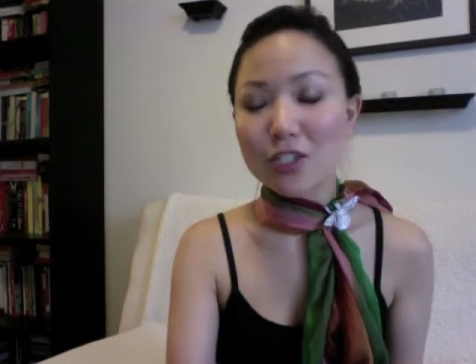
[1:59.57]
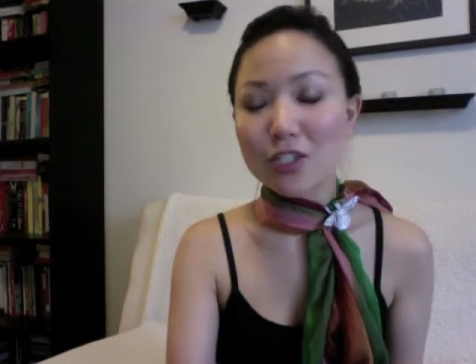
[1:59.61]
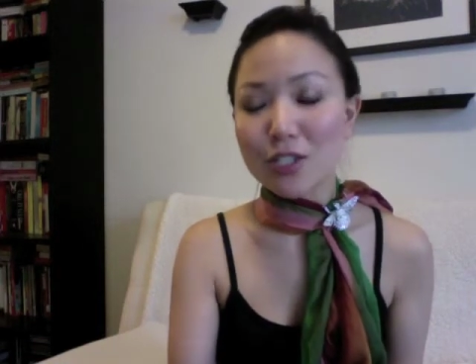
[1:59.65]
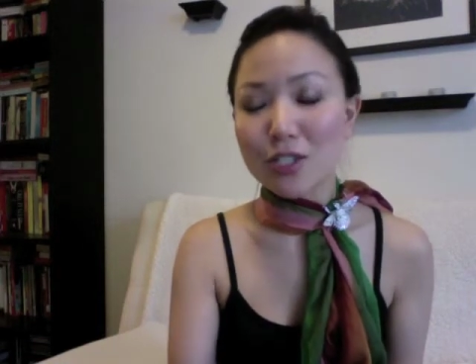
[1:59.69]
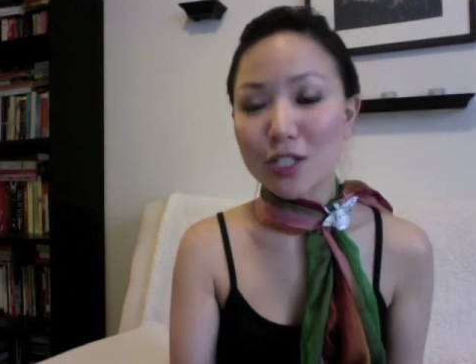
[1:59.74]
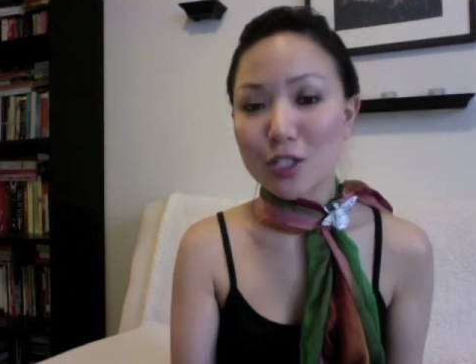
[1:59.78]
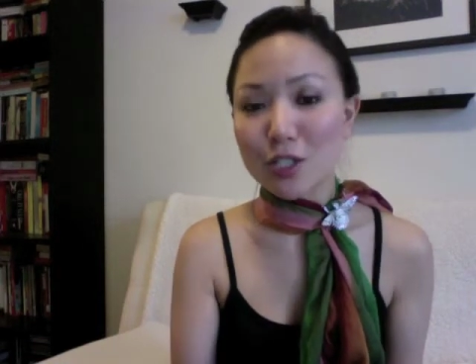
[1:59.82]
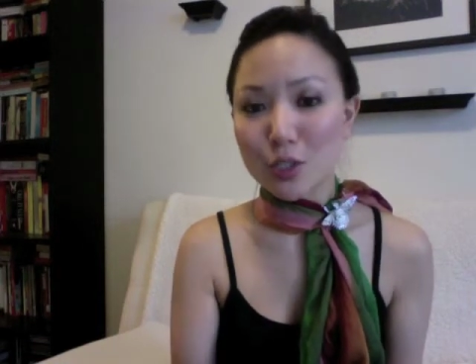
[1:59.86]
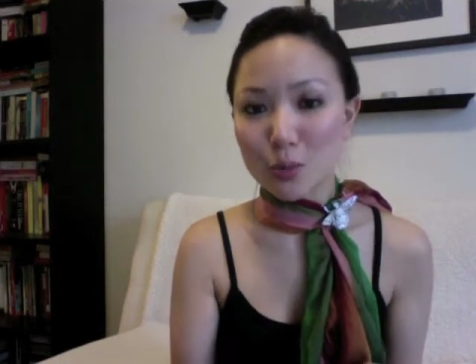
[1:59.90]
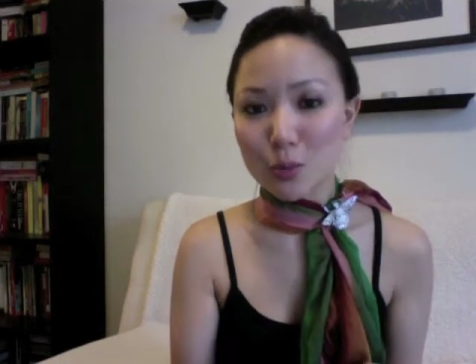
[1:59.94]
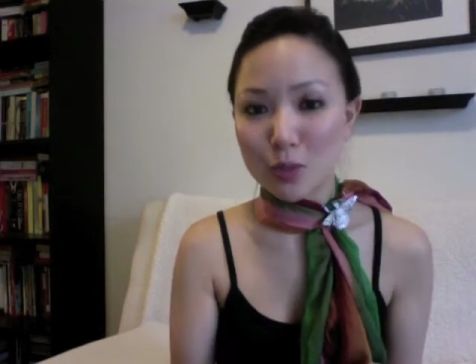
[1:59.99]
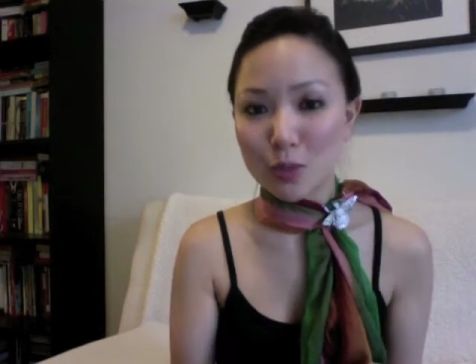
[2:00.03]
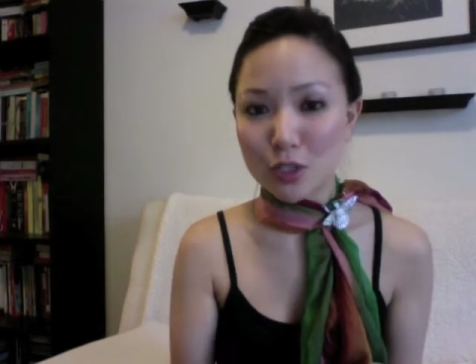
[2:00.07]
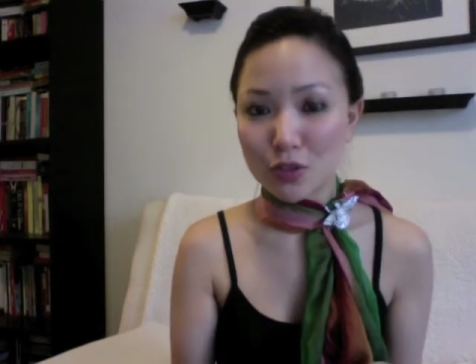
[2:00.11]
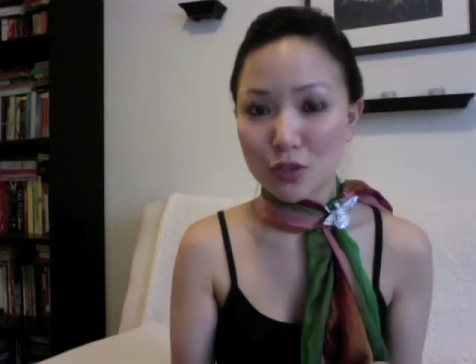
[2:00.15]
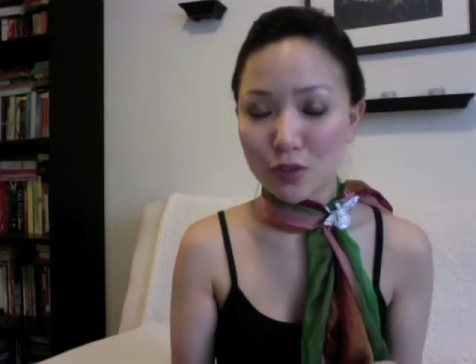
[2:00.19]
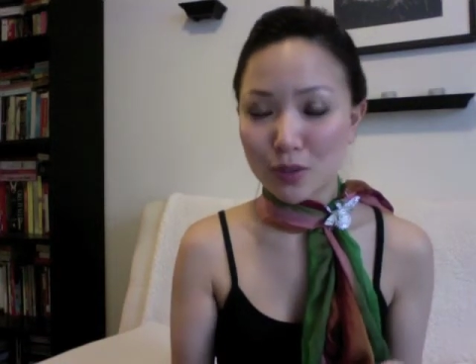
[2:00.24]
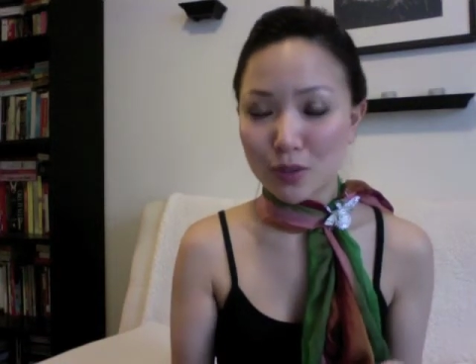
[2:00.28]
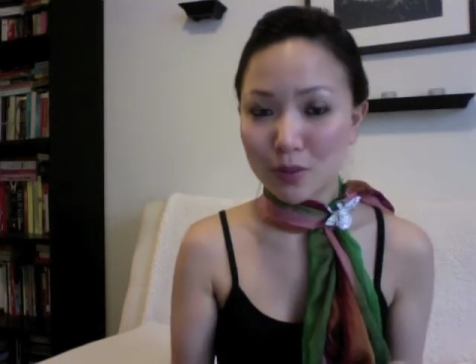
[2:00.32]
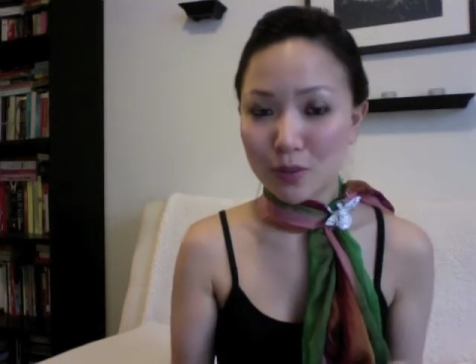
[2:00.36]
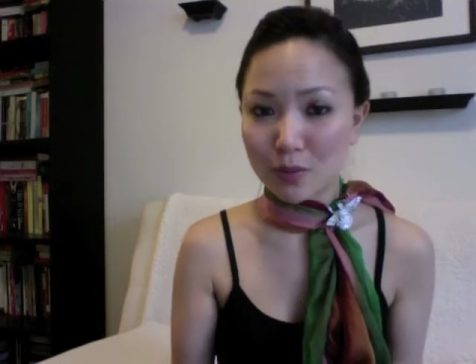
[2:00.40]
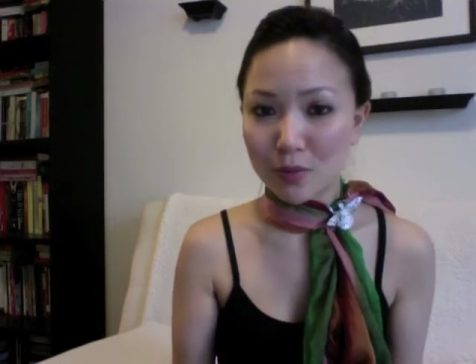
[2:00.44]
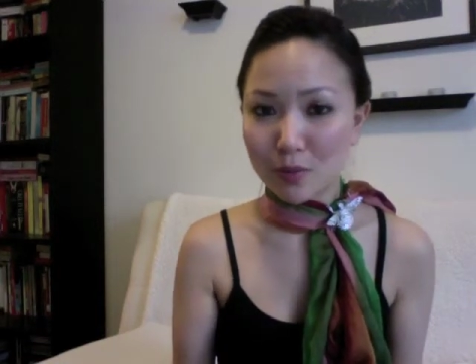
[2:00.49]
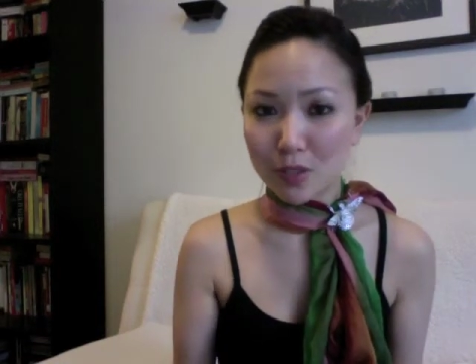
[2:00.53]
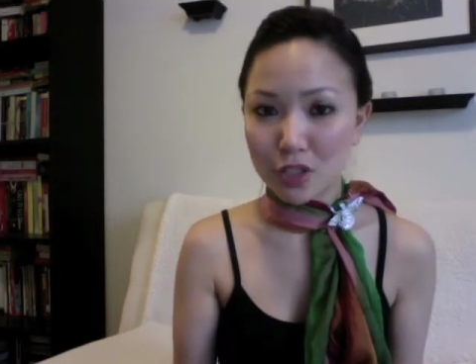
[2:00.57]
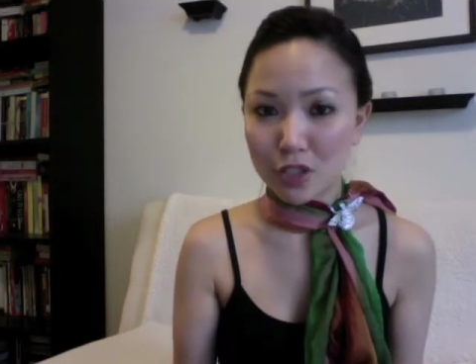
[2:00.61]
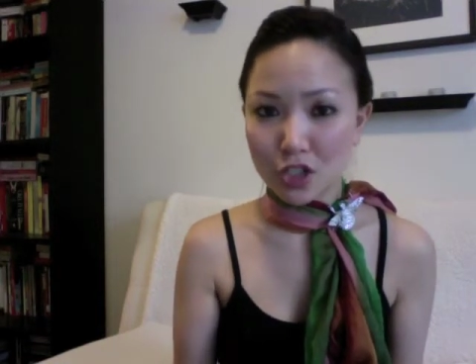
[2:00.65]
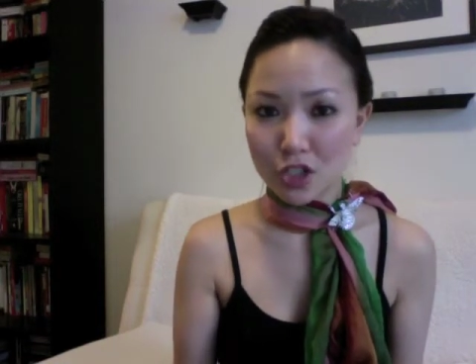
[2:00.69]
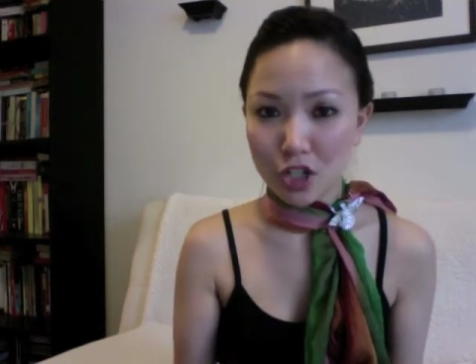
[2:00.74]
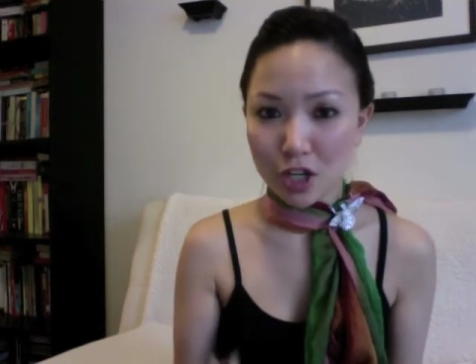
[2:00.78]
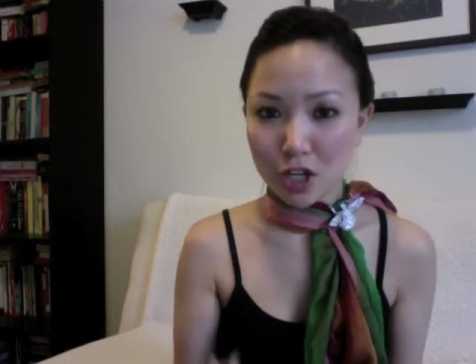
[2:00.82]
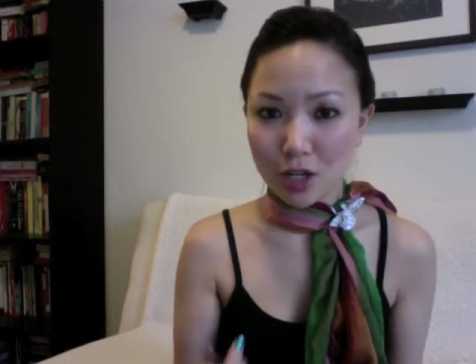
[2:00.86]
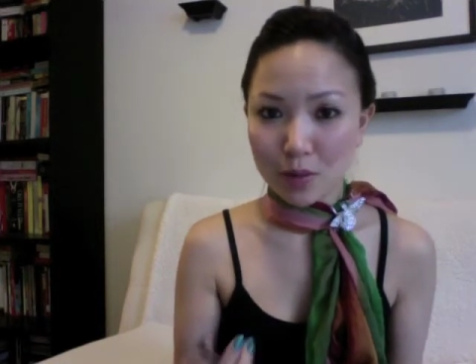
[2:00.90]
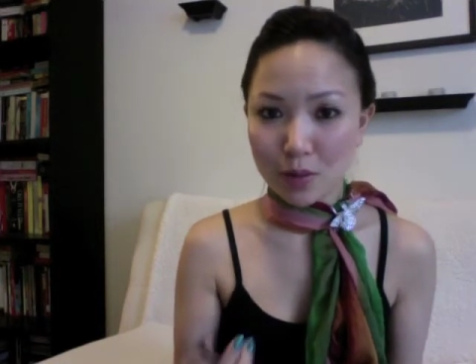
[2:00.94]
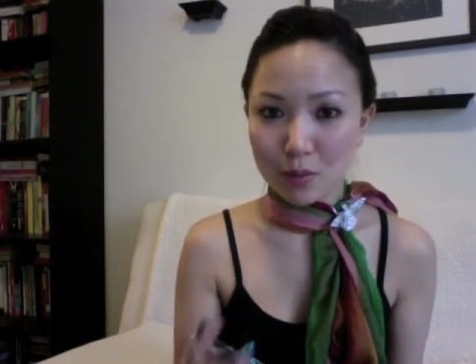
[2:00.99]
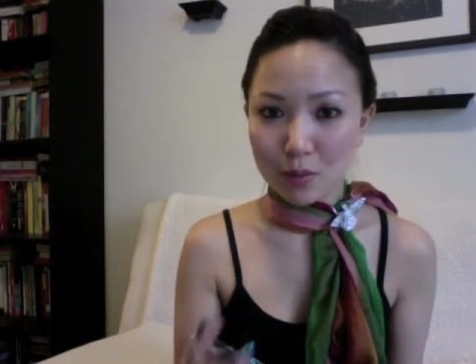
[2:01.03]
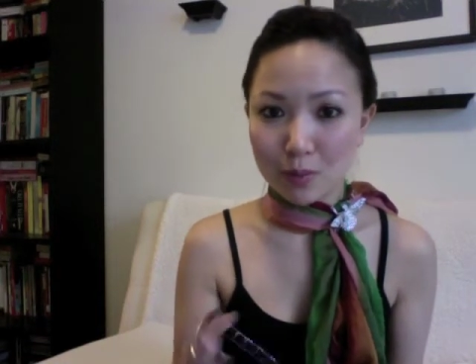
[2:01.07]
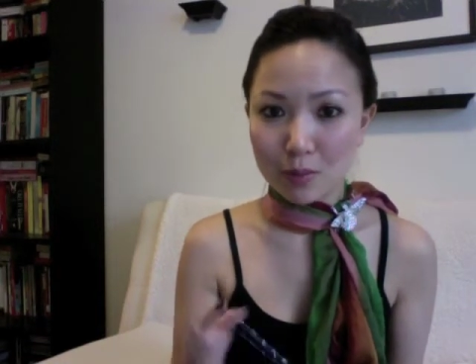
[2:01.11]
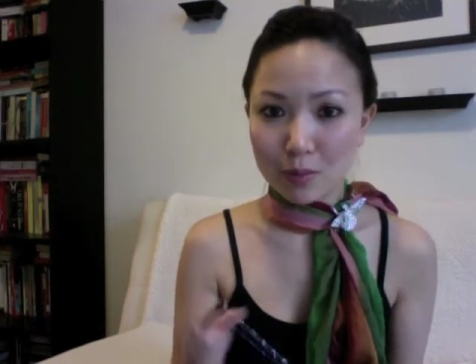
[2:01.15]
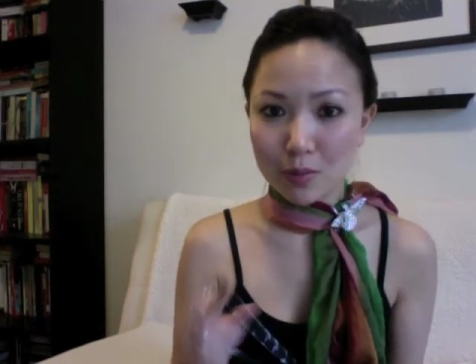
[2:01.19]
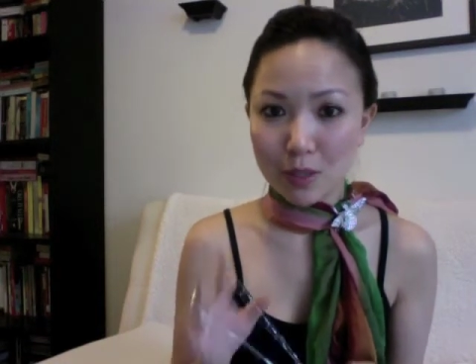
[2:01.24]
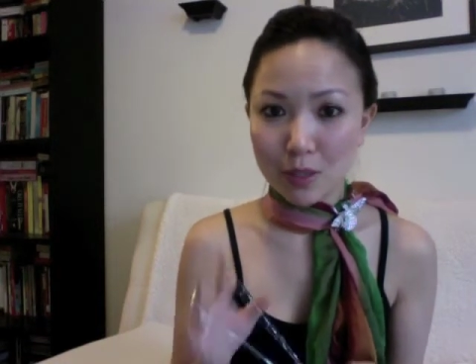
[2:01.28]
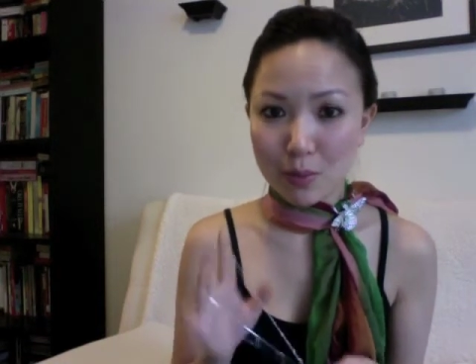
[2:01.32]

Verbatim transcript: I switched from the